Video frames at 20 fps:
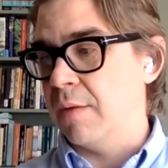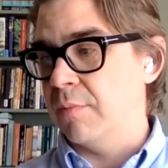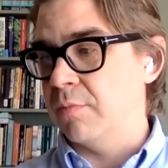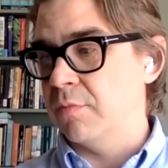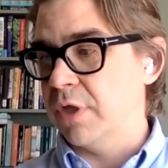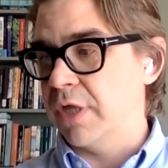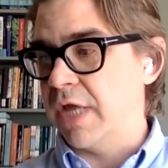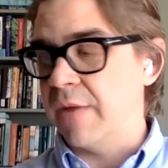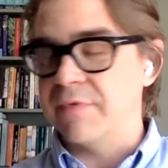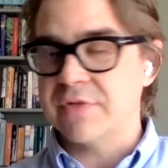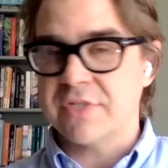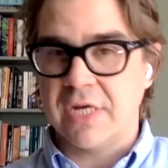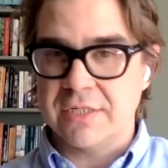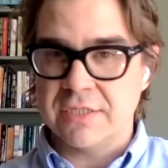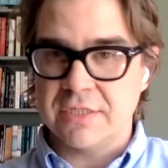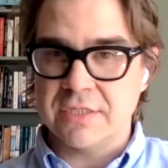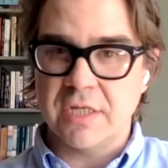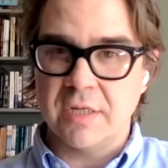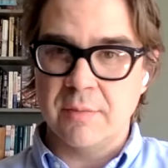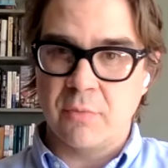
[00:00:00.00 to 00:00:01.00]
really
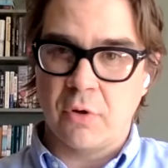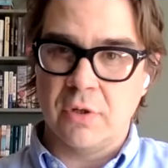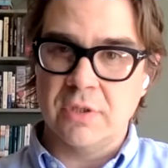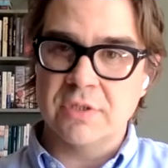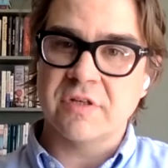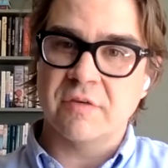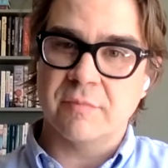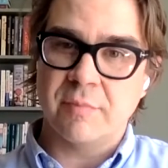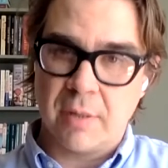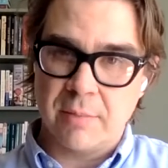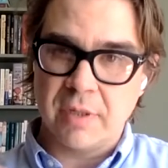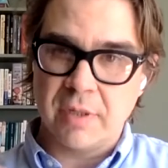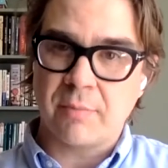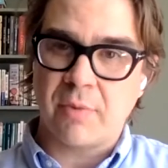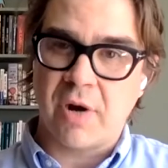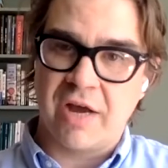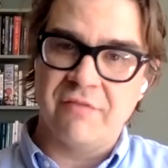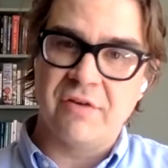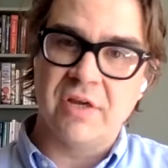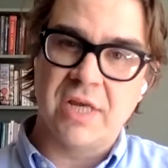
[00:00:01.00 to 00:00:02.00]
emphasizes the importance of public,
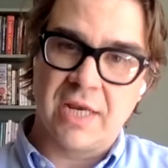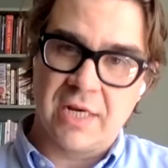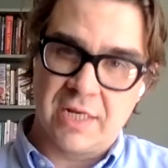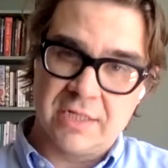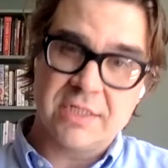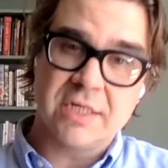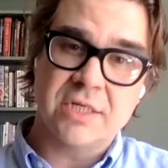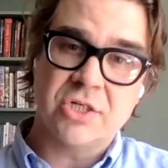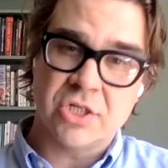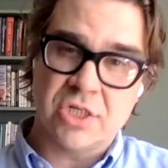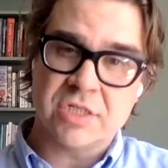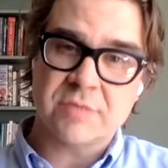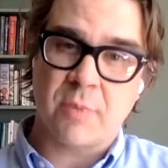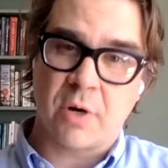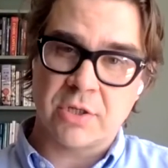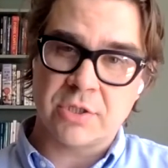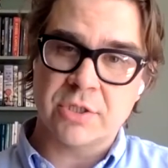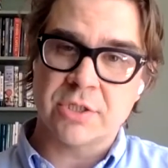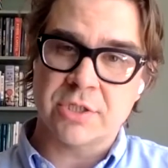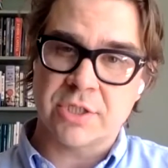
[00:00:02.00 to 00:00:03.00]
private, and Indigenous
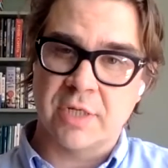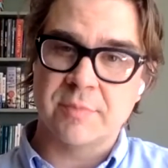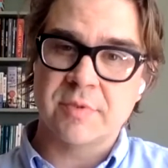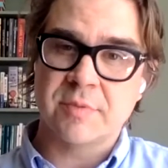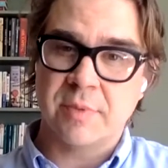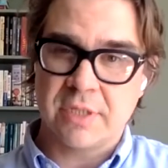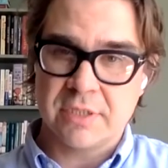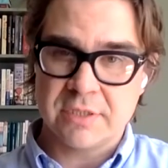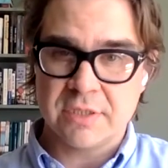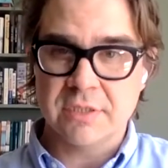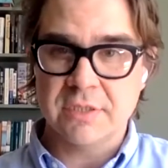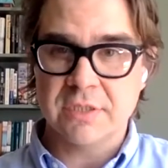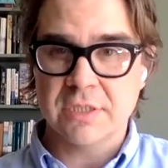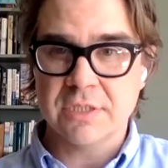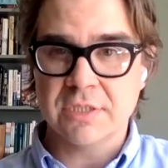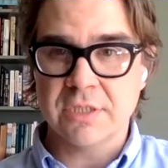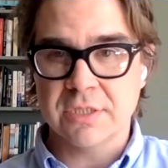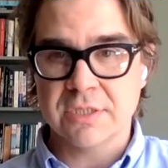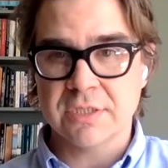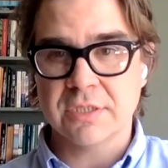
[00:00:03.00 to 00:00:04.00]
partnerships, because
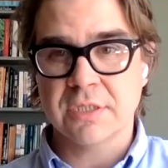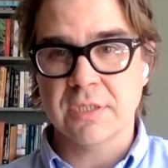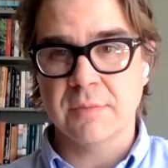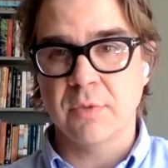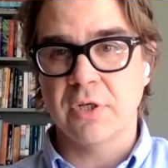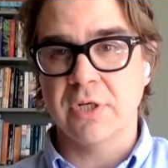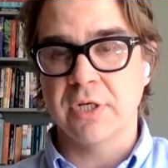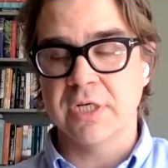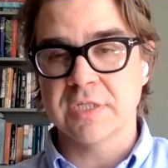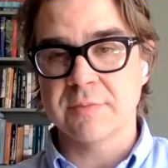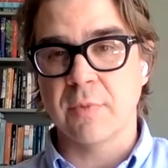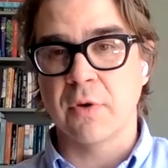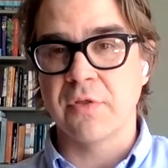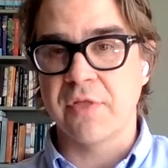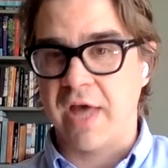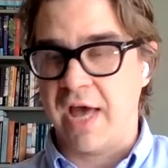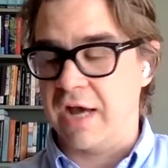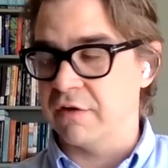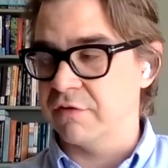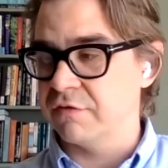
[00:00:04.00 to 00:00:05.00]
Indigenous communities both
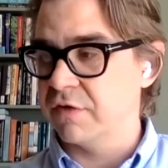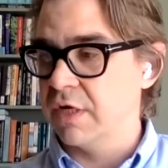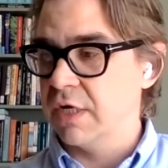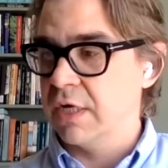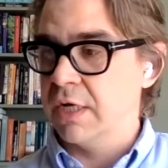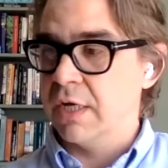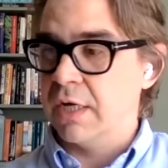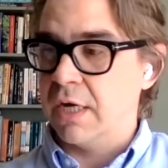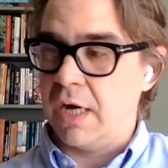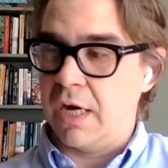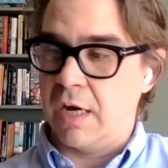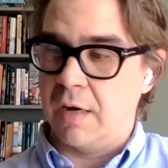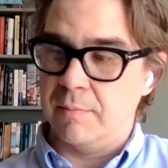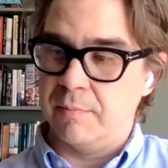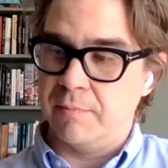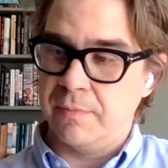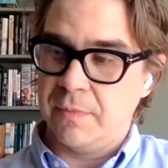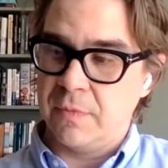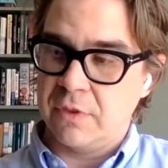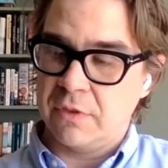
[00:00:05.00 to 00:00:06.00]
have
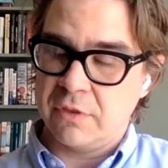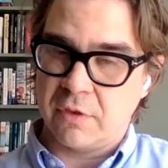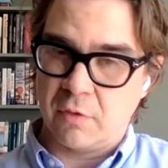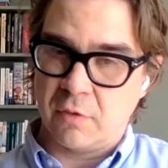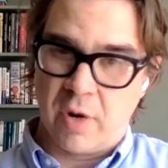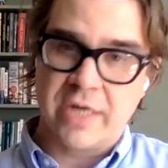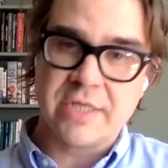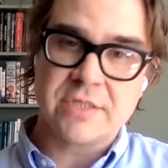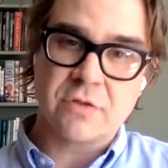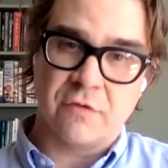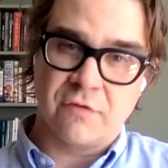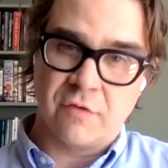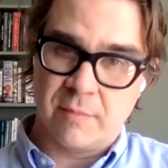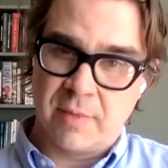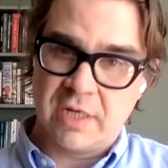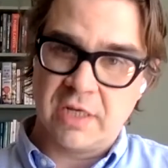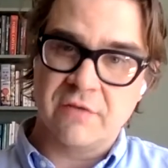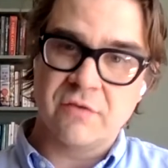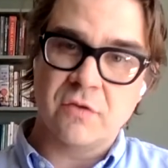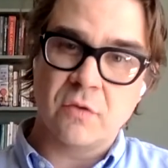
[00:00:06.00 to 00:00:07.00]
the rights over
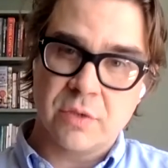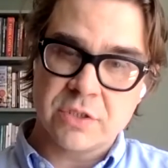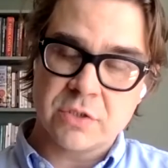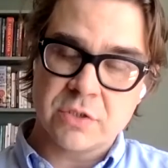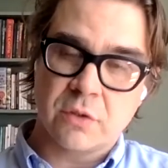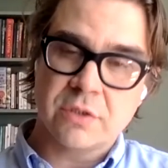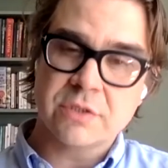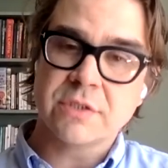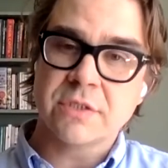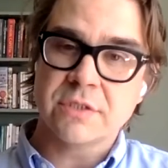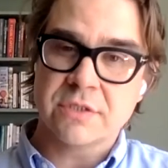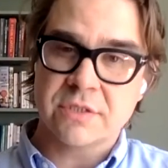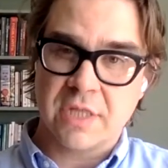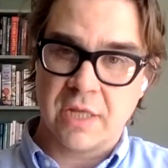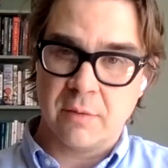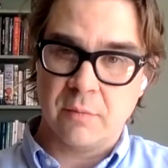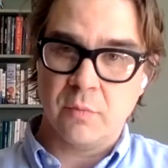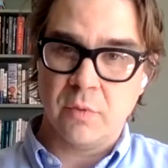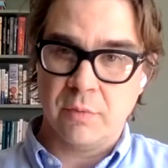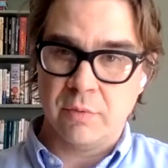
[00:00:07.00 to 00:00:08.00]
many of the resources
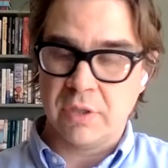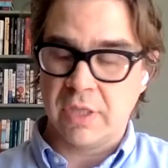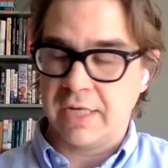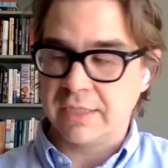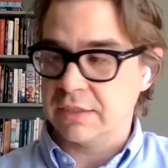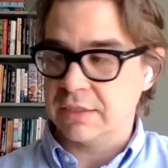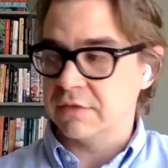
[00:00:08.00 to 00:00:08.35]
that we would like to